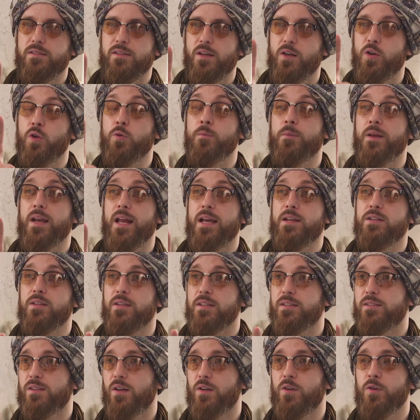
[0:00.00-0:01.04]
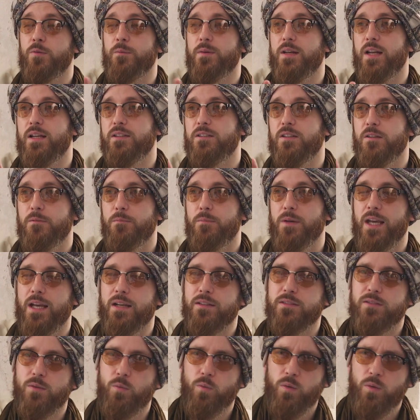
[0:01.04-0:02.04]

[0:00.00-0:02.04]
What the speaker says: illumination, these illuminated beings.